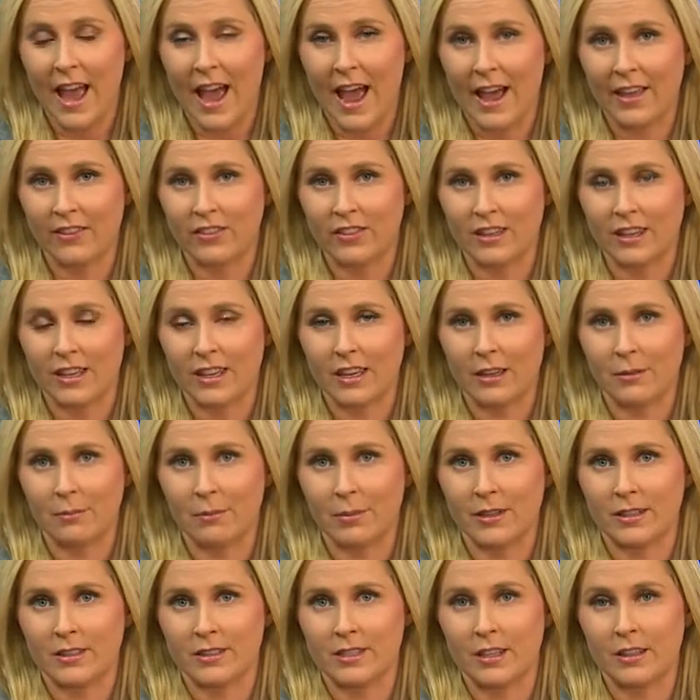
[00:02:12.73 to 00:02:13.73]
at the
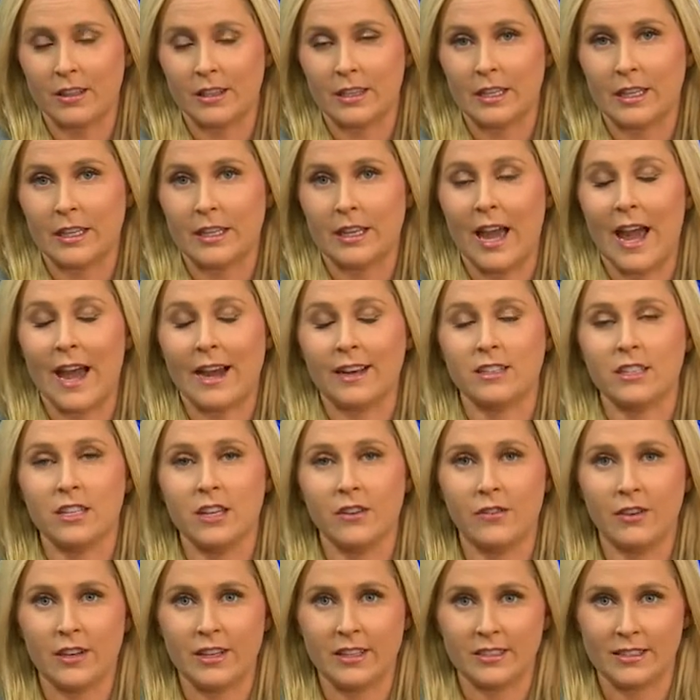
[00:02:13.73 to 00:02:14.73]
campus, the
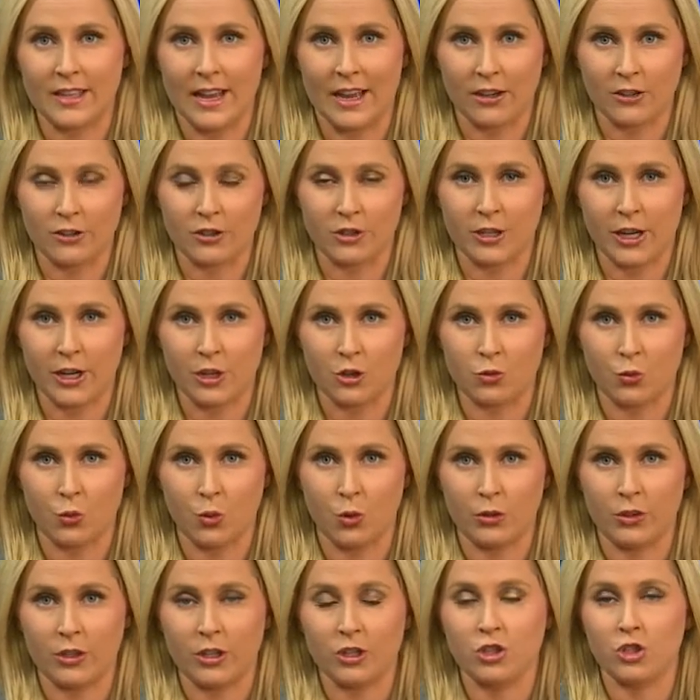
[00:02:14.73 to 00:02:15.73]
activities that are
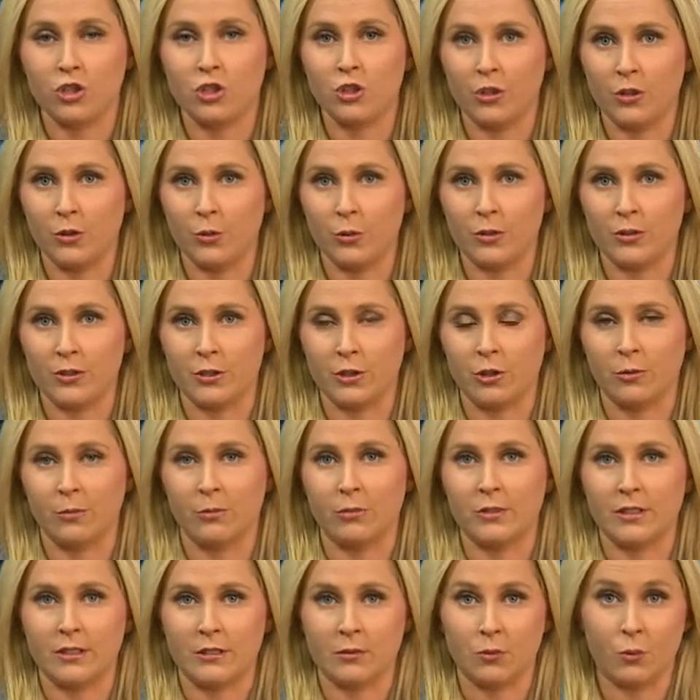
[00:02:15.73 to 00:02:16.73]
scheduled should resume
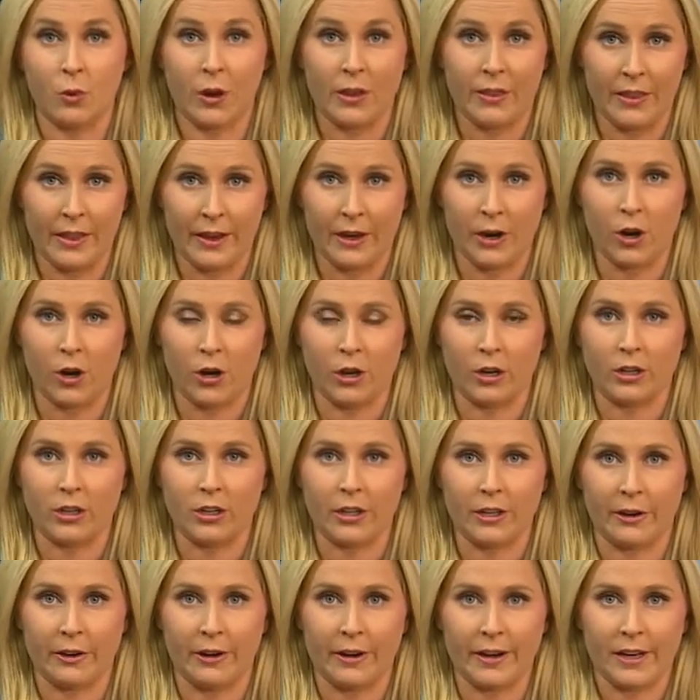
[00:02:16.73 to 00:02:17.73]
when they are
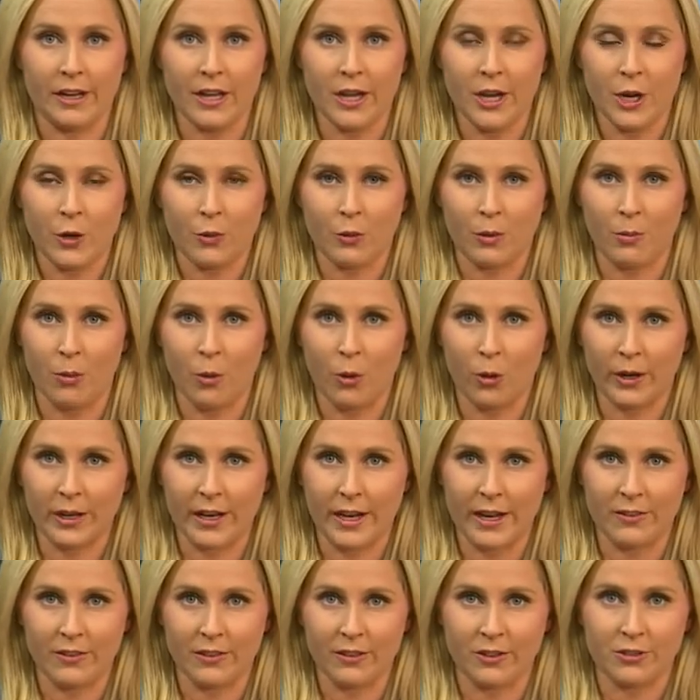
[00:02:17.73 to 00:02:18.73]
clearing. Reporting
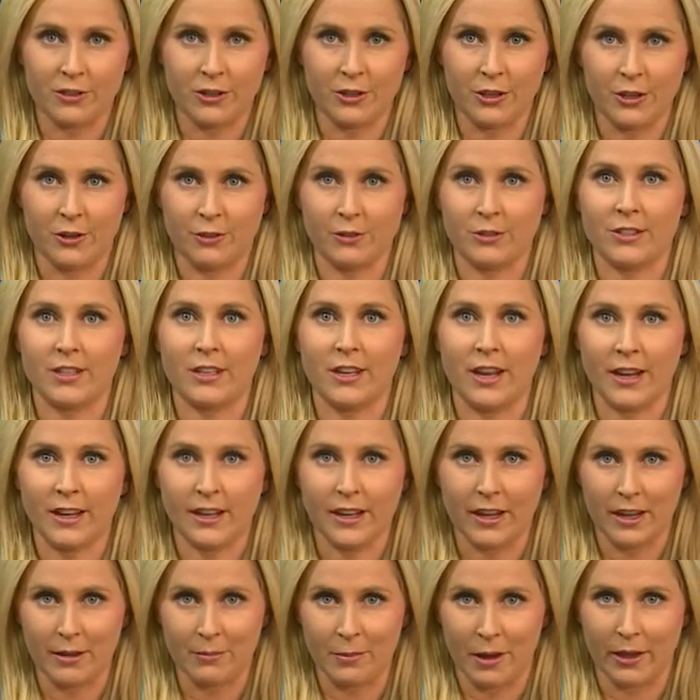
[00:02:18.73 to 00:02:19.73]
in the studio tonight,
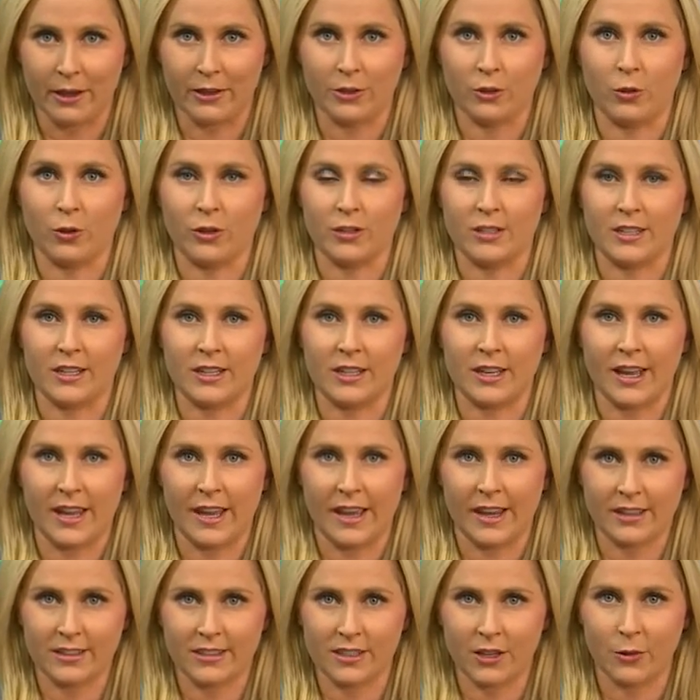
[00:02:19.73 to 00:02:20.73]
I'm Allie Norton,
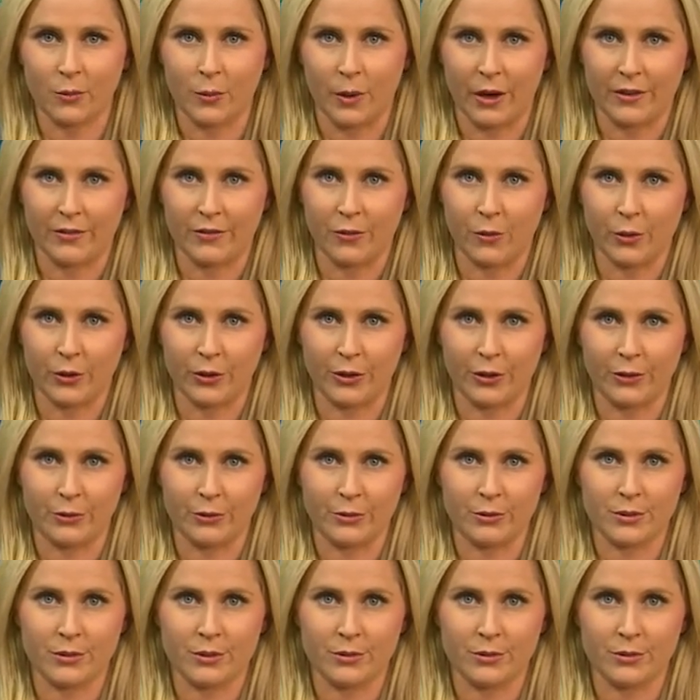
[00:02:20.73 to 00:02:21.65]
KXLY4 News.